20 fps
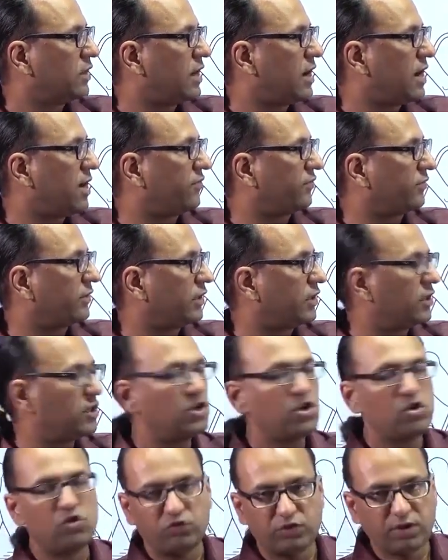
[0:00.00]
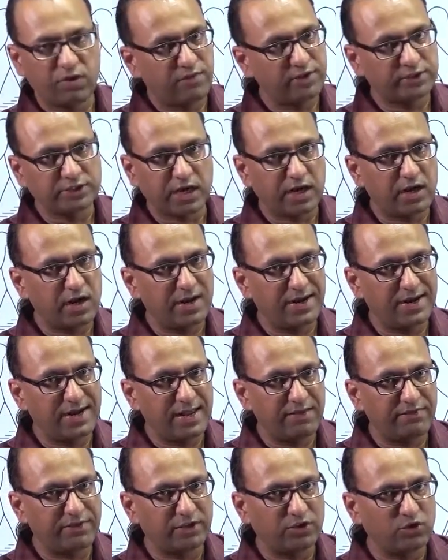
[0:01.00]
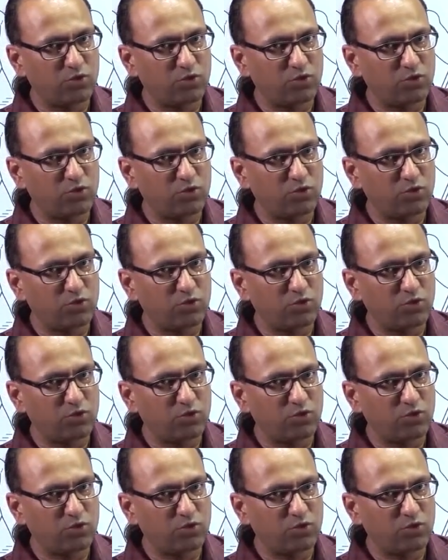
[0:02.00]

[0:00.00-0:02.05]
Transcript: after the vaginal delivery.